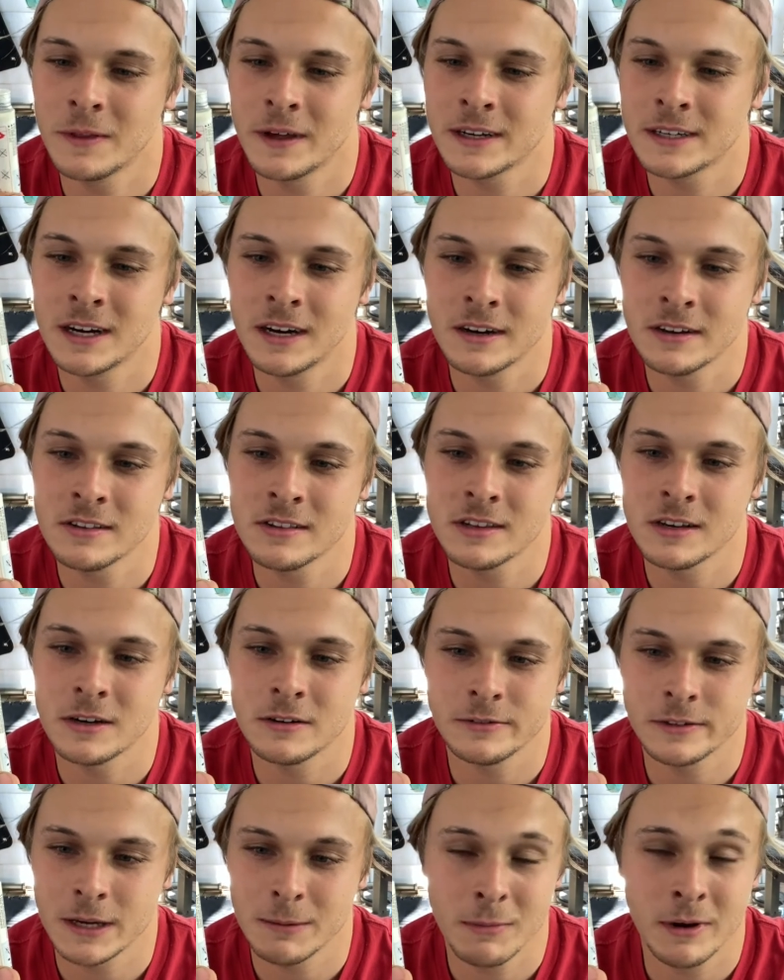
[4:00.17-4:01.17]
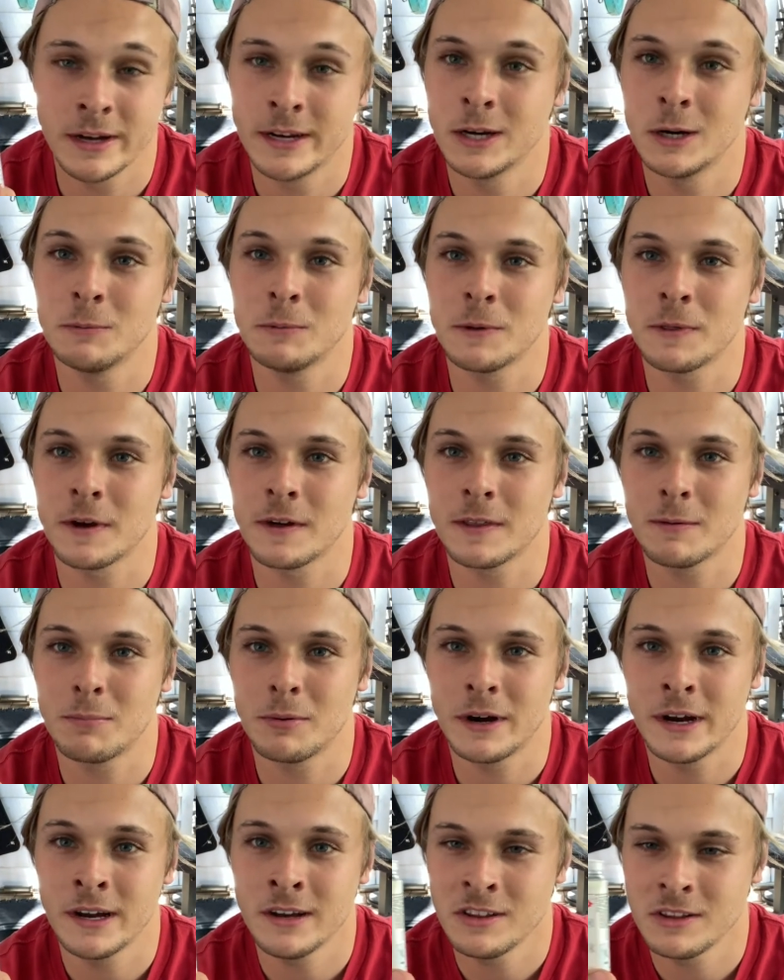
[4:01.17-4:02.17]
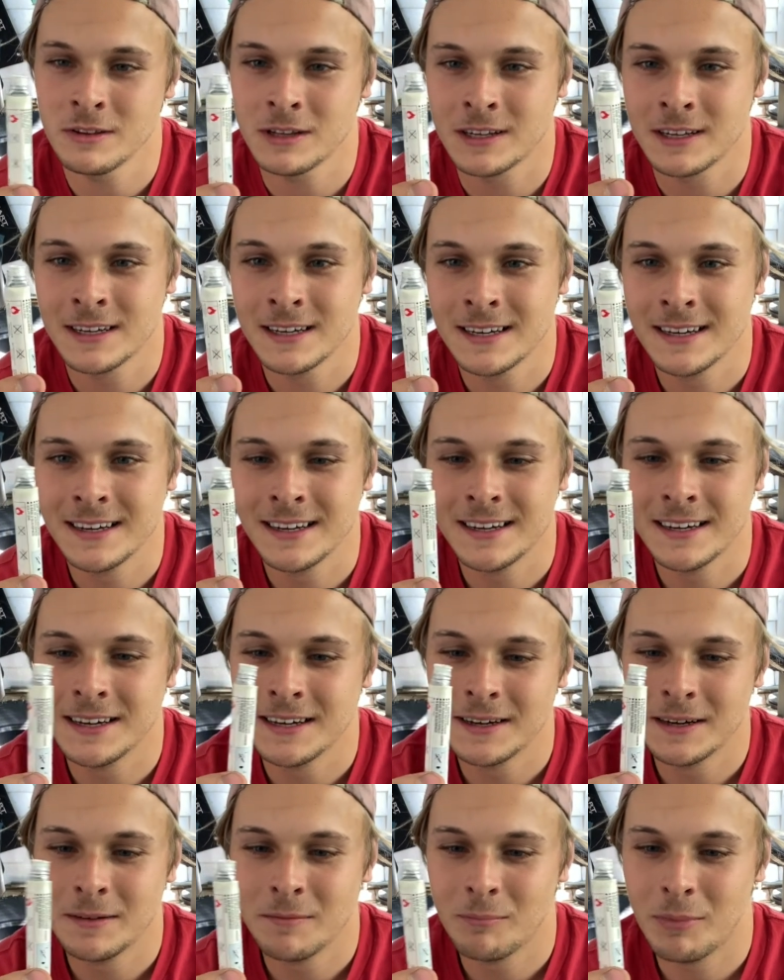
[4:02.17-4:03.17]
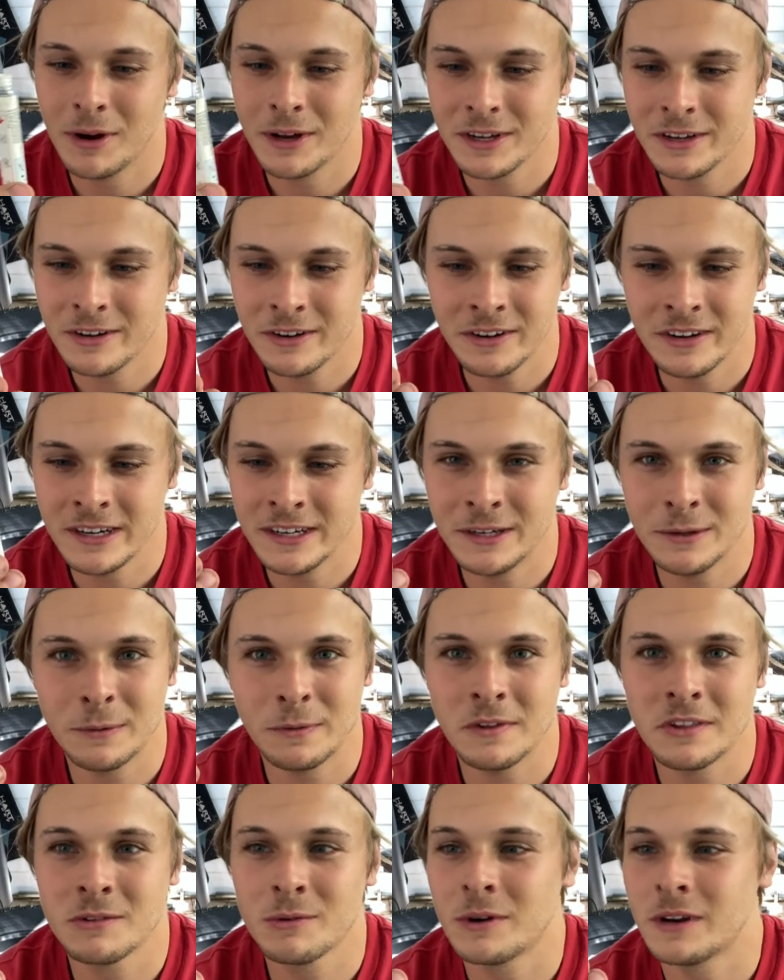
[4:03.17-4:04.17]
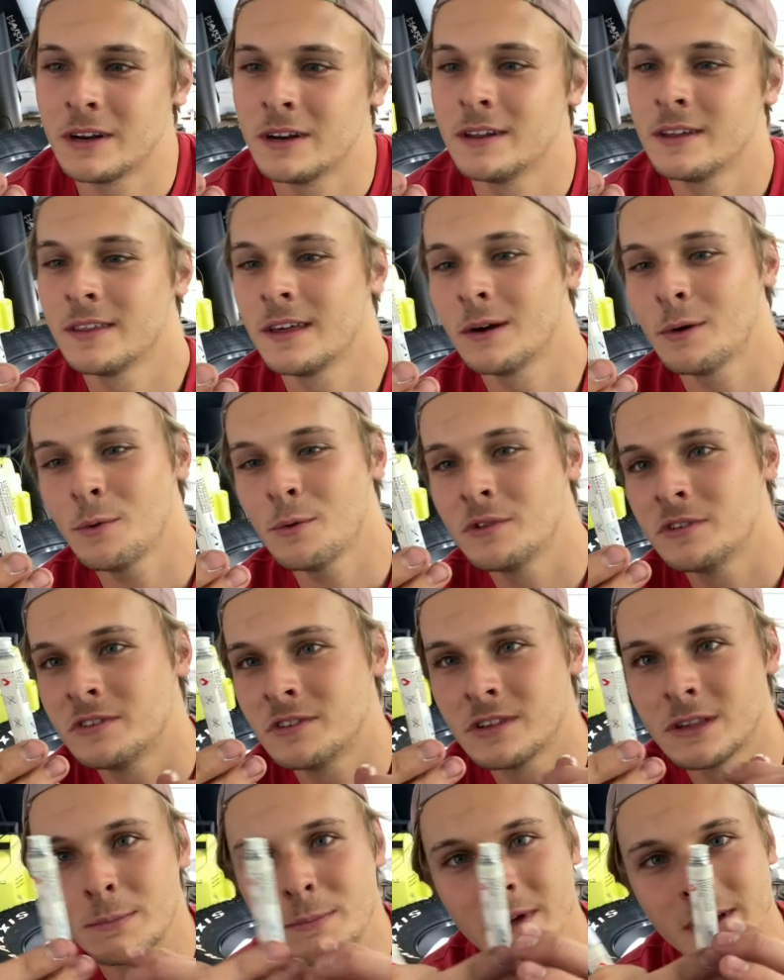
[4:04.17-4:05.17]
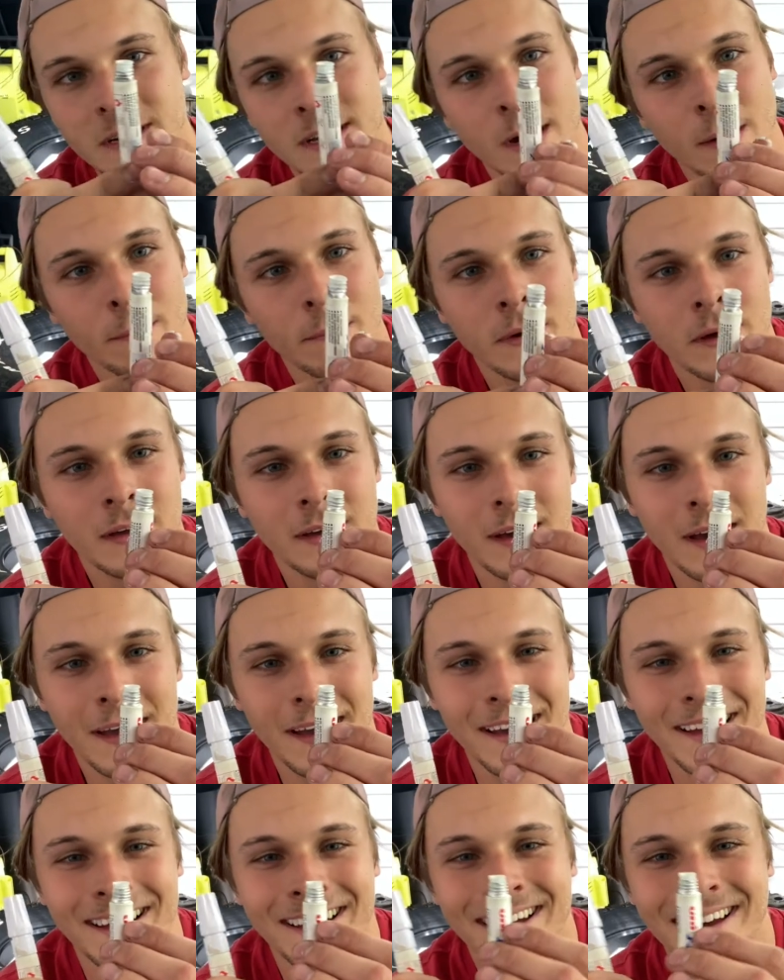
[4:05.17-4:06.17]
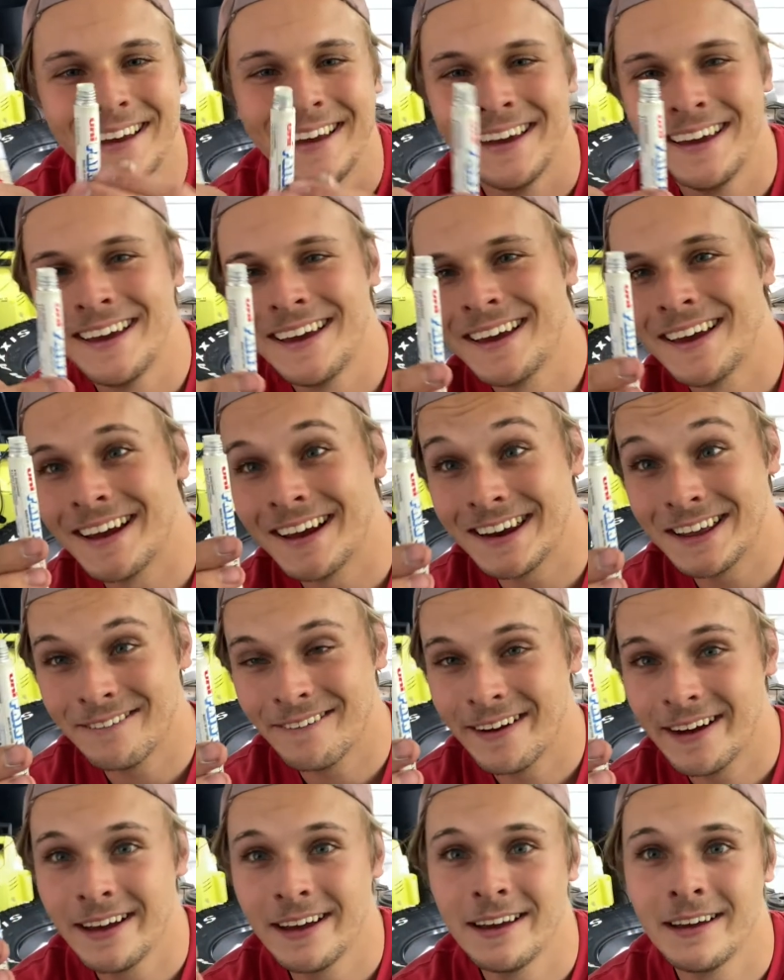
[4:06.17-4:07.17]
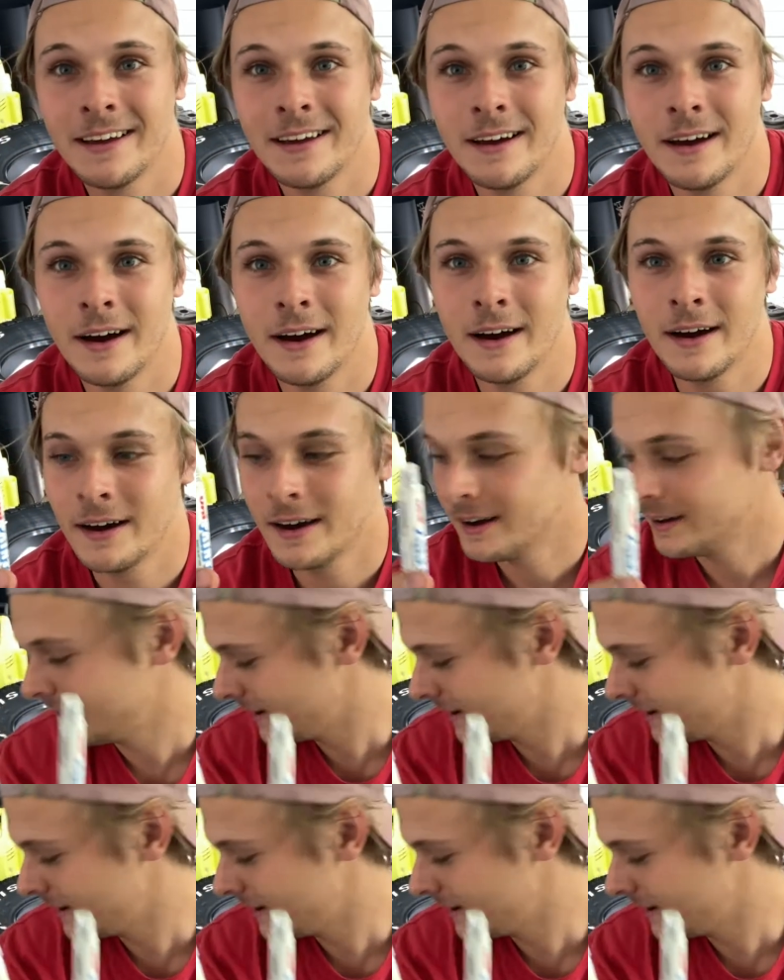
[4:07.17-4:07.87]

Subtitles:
that cutting stuff, that might help with other brands, but you don't need to with this one. That was just a bit dumb. Anyway, now